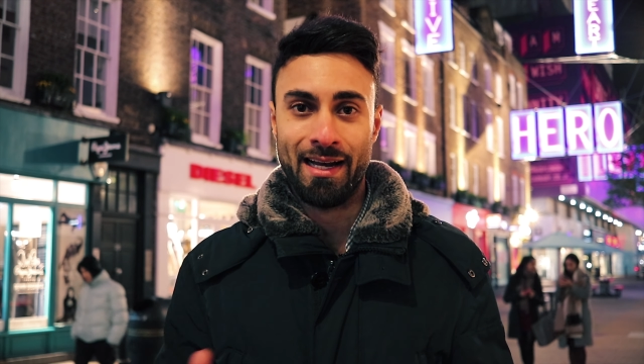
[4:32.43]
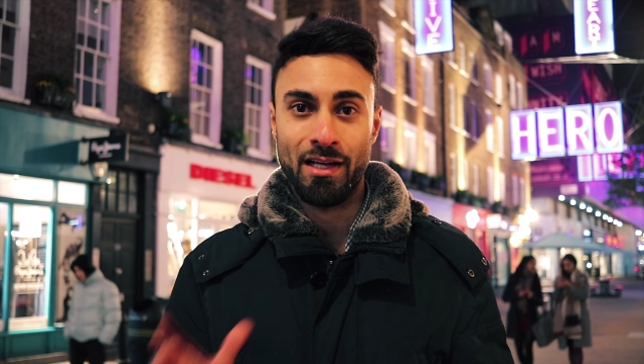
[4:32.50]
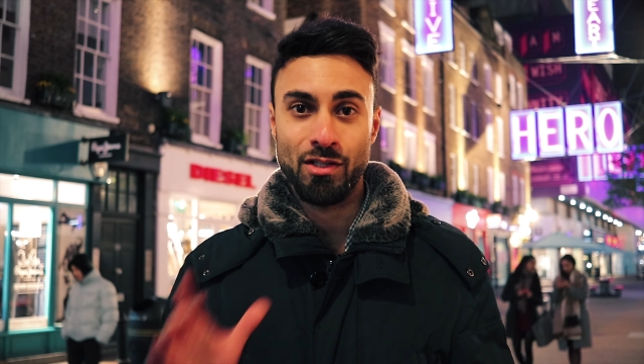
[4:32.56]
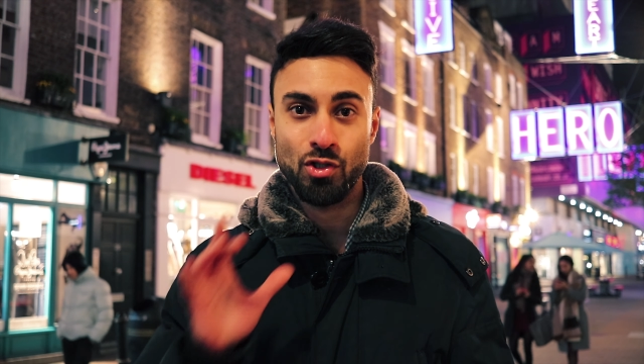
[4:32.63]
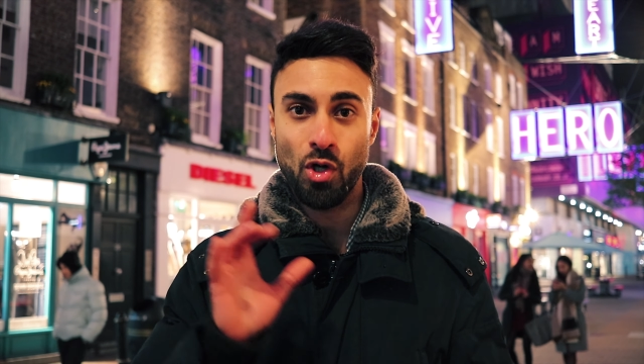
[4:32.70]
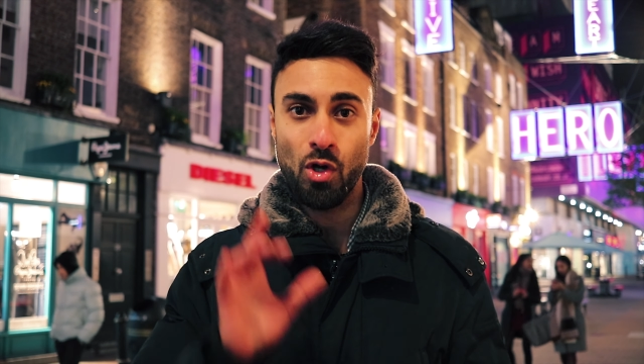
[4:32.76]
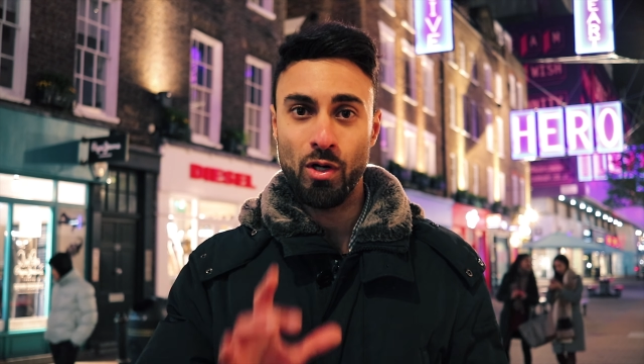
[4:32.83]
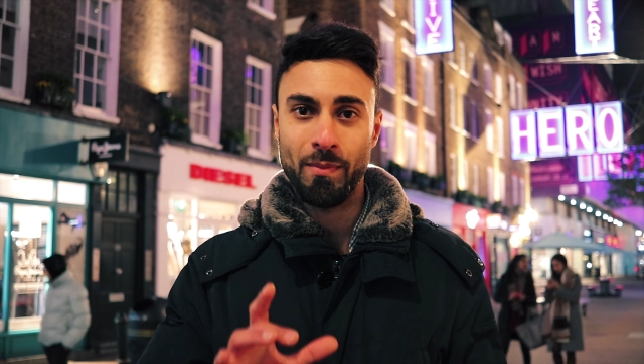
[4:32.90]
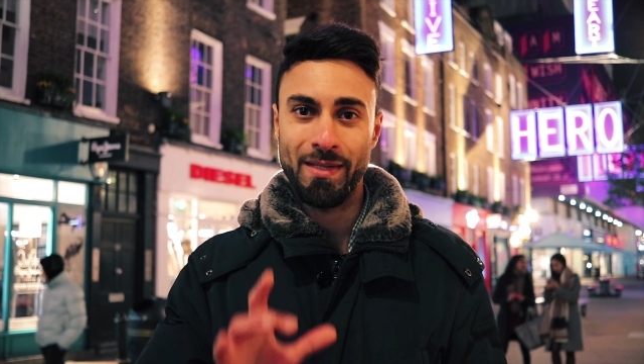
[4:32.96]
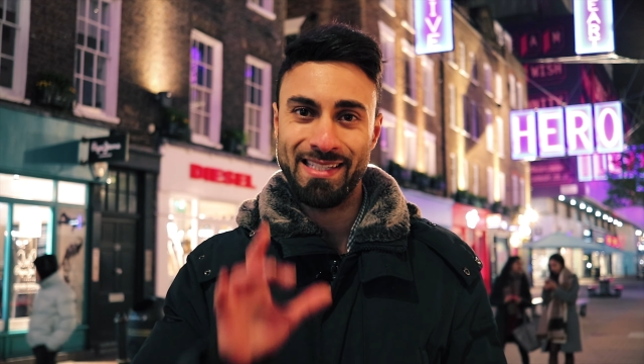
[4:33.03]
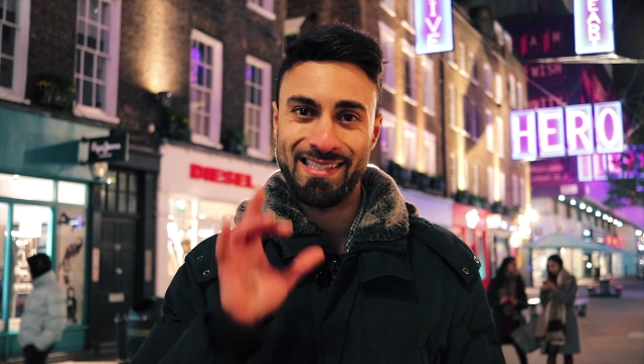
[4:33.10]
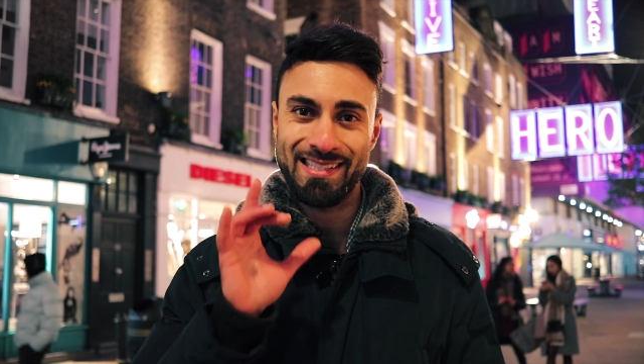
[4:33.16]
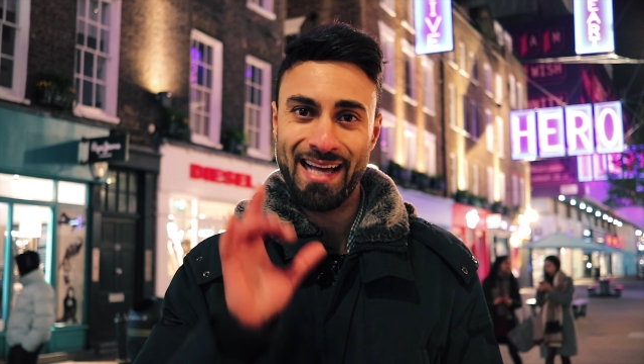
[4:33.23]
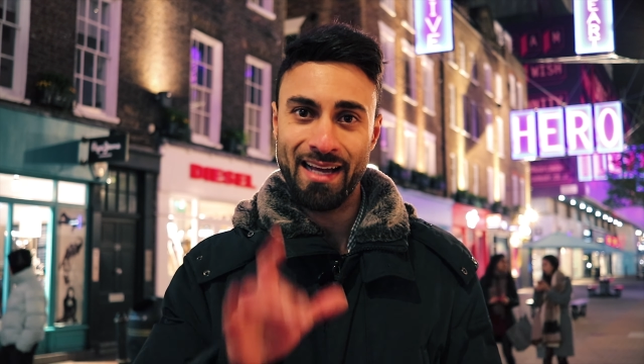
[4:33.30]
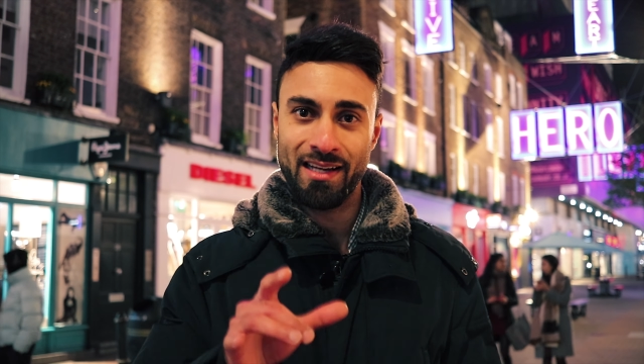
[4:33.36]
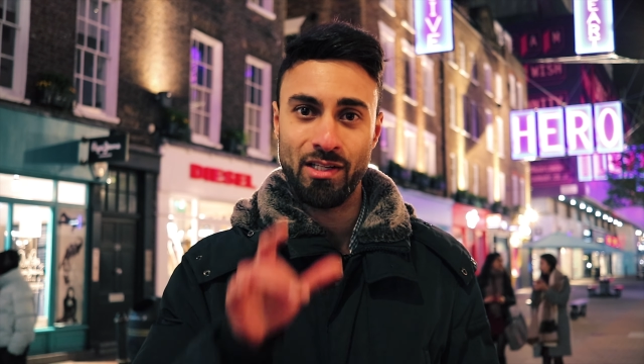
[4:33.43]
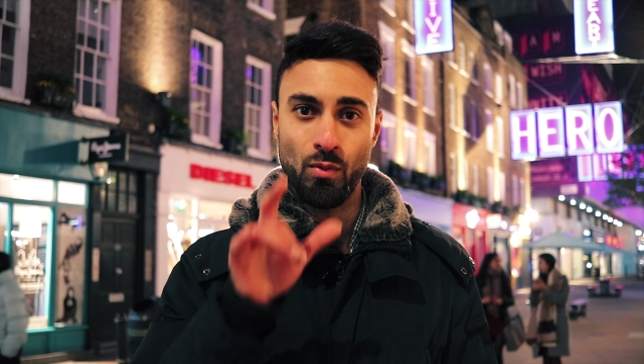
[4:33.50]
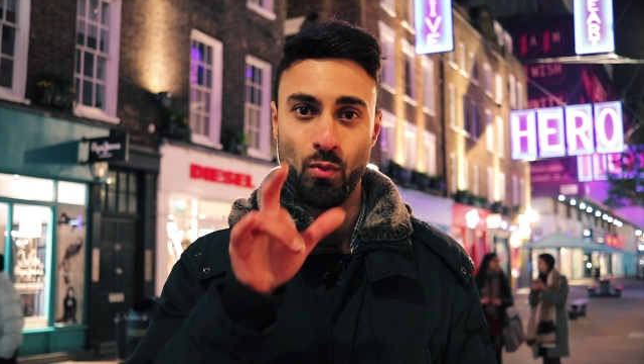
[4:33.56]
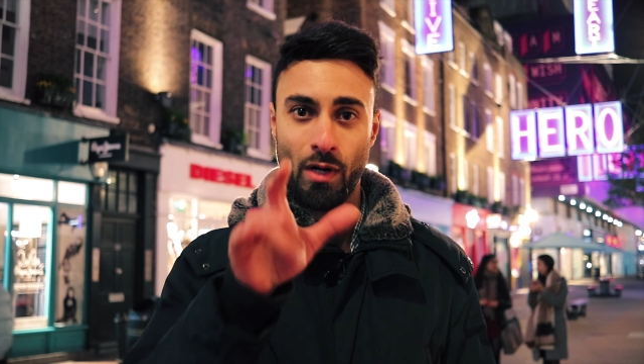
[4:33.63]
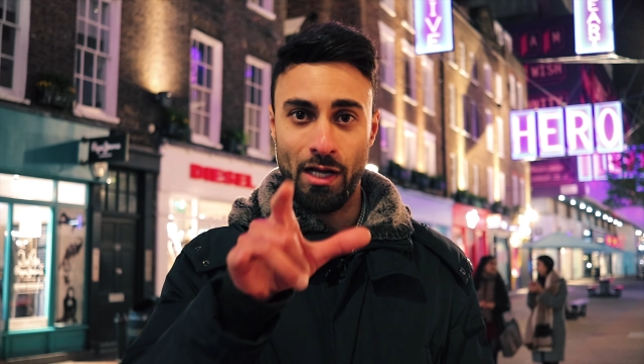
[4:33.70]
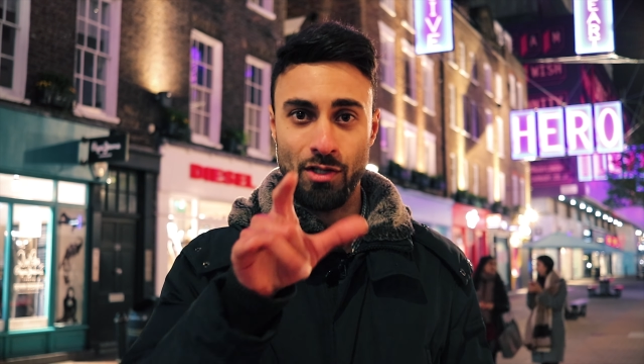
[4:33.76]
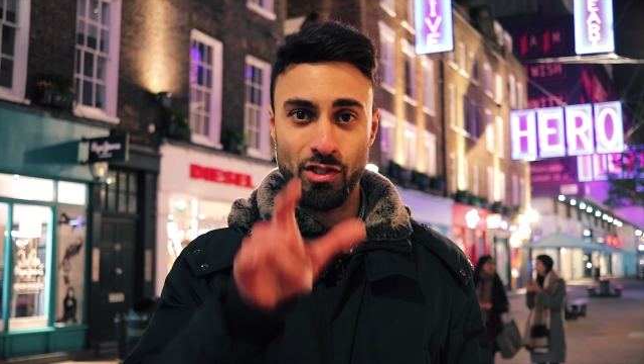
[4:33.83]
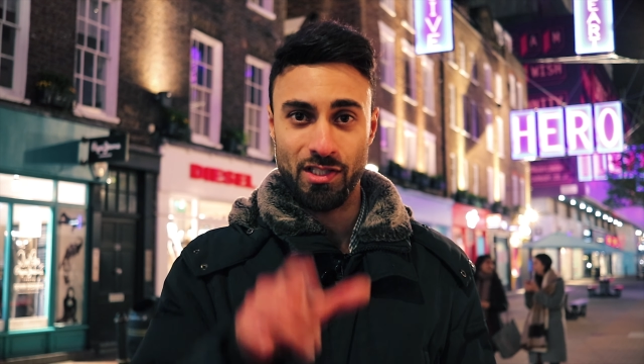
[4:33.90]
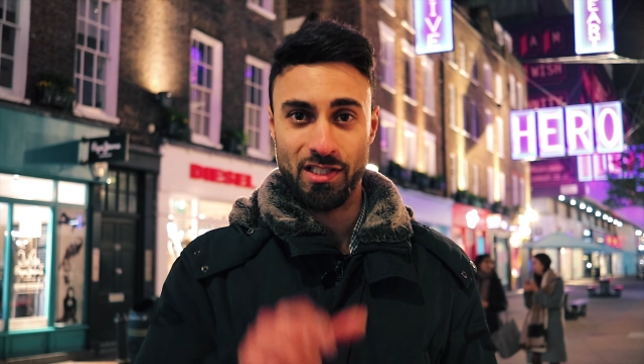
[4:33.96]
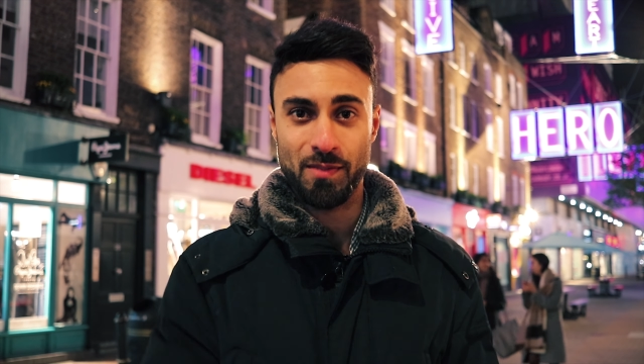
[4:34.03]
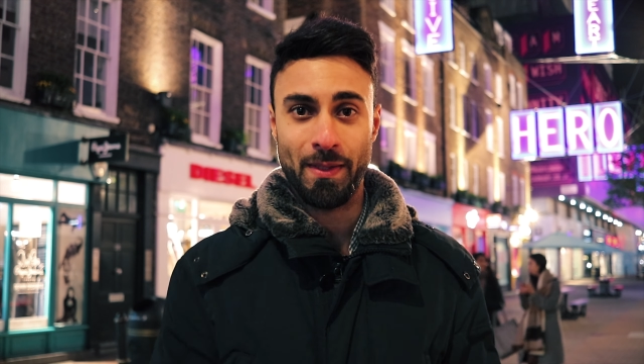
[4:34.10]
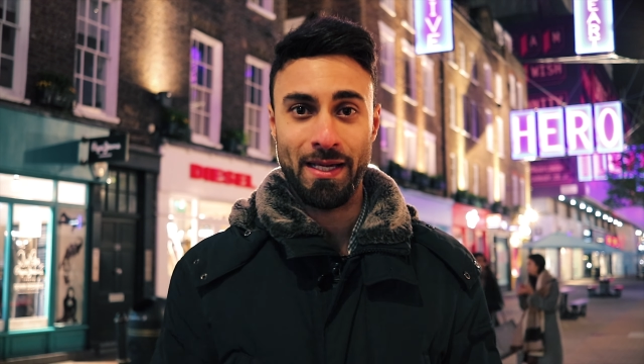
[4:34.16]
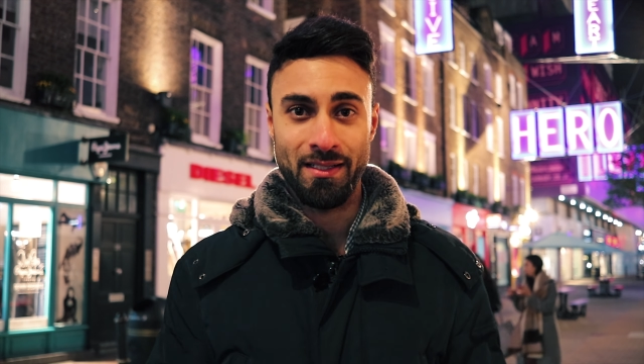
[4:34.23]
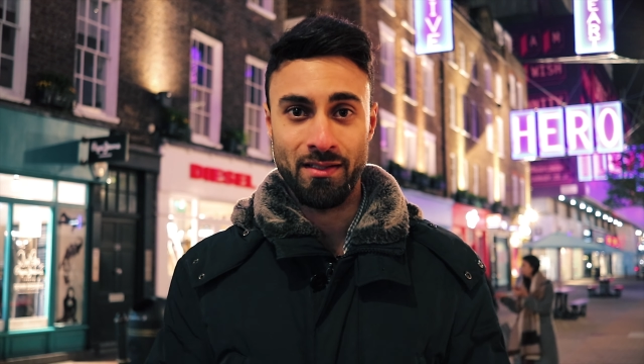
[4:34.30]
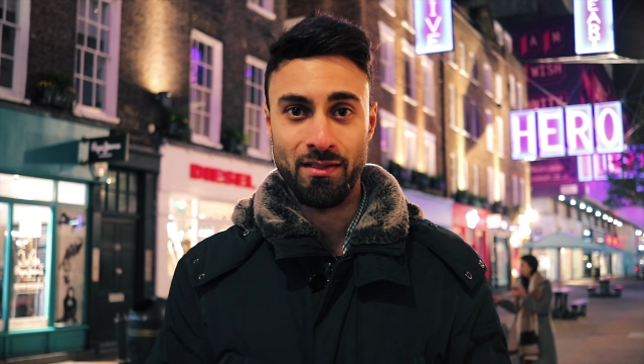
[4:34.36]
And I told him exactly what I just
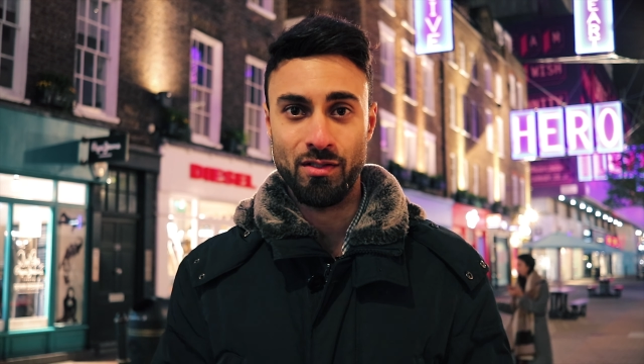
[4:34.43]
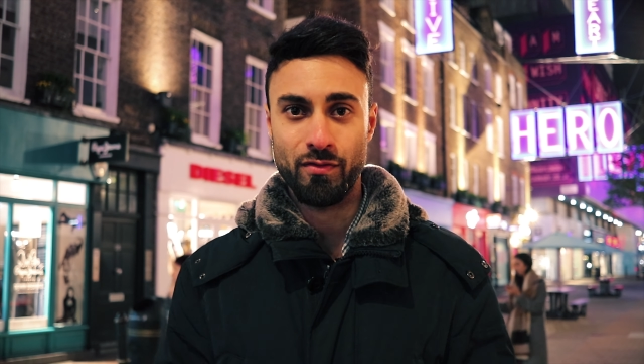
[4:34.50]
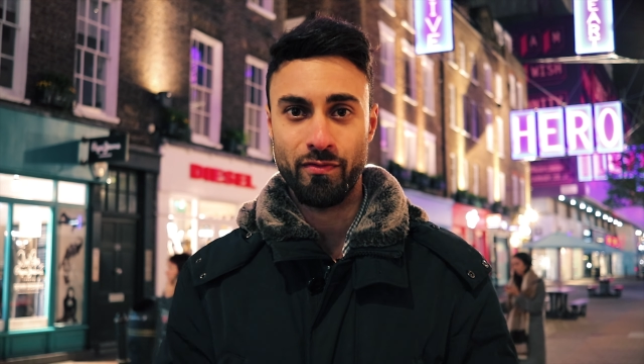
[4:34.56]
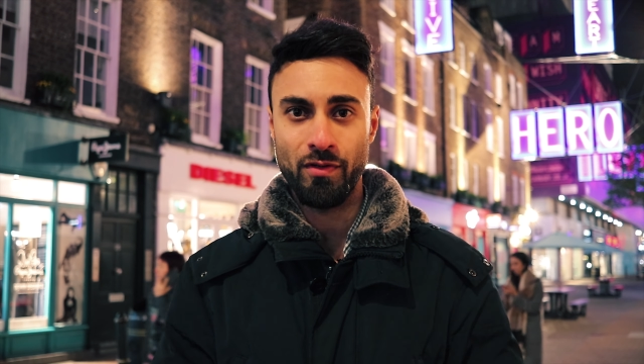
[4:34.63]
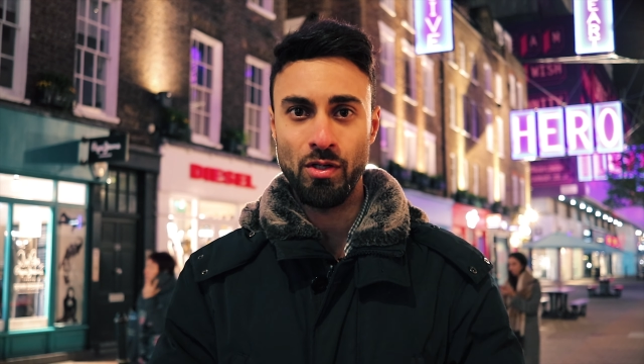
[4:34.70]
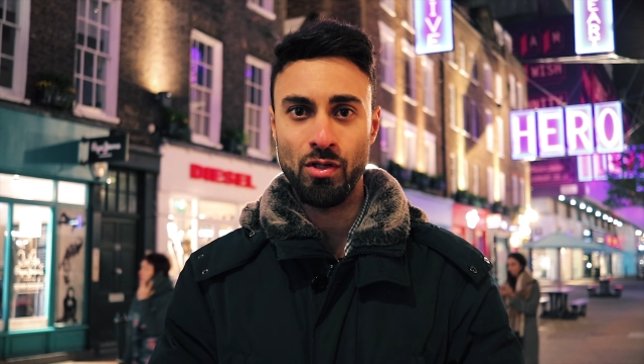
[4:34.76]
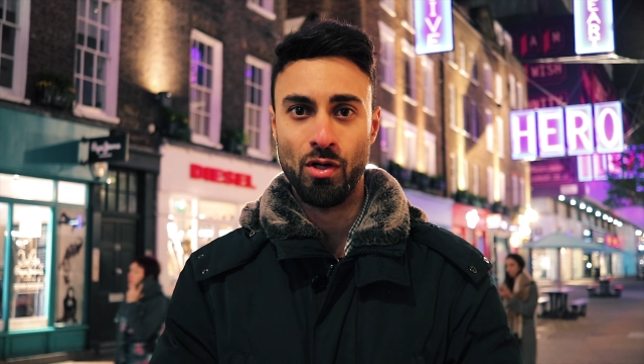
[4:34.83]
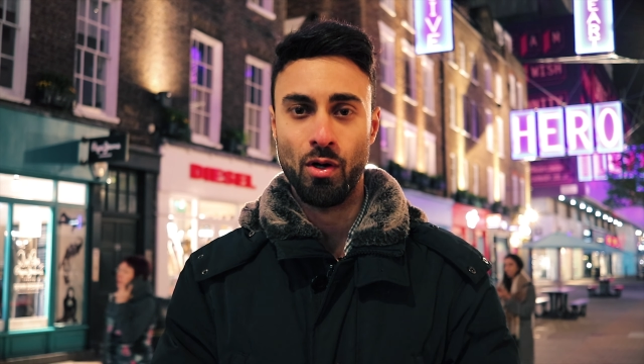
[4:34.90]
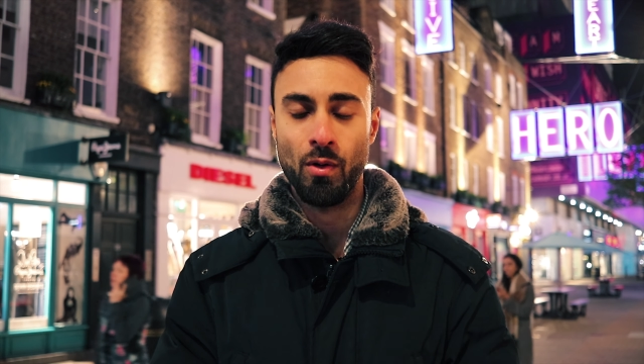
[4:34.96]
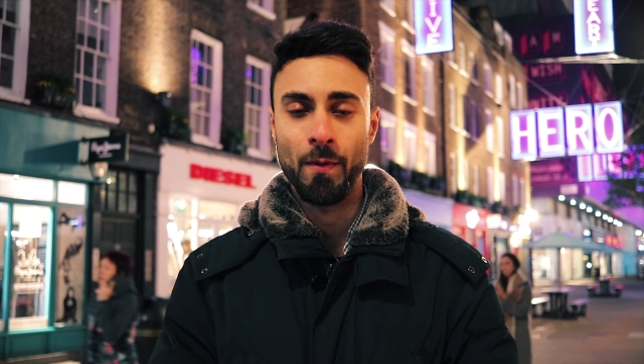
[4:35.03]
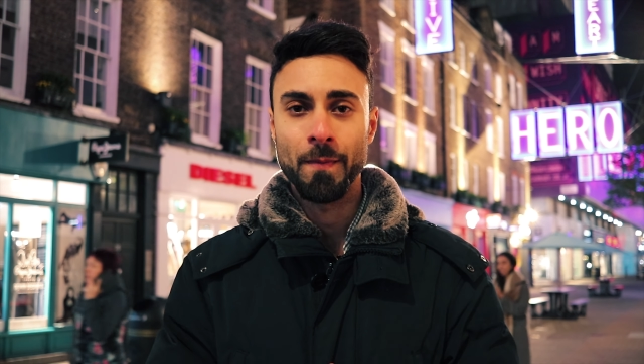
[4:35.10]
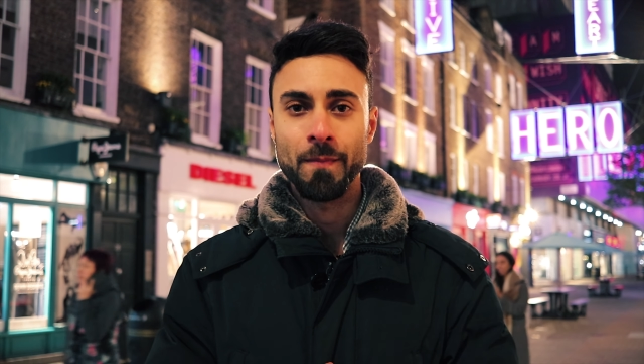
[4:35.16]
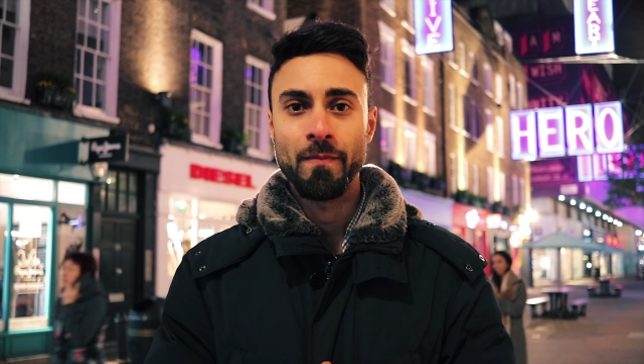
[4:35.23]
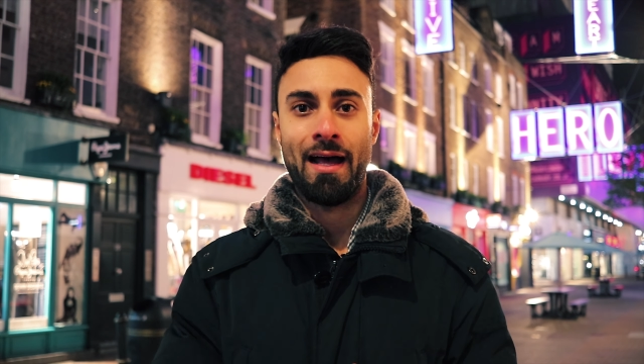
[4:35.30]
explained in this video.